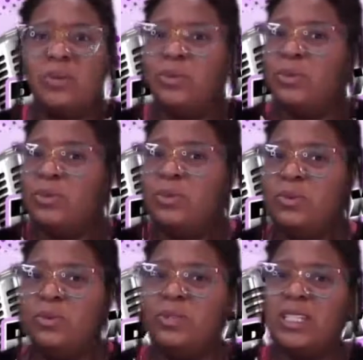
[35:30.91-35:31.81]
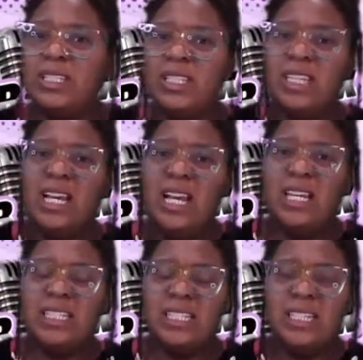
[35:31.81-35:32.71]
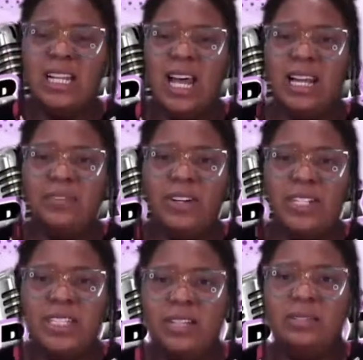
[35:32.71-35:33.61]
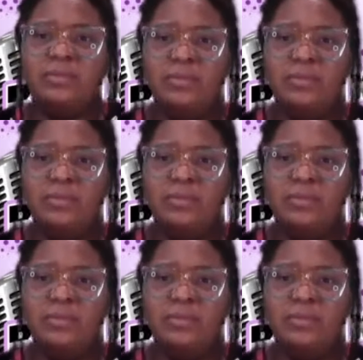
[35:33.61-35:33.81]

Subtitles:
ooh, this is a decline in friendship.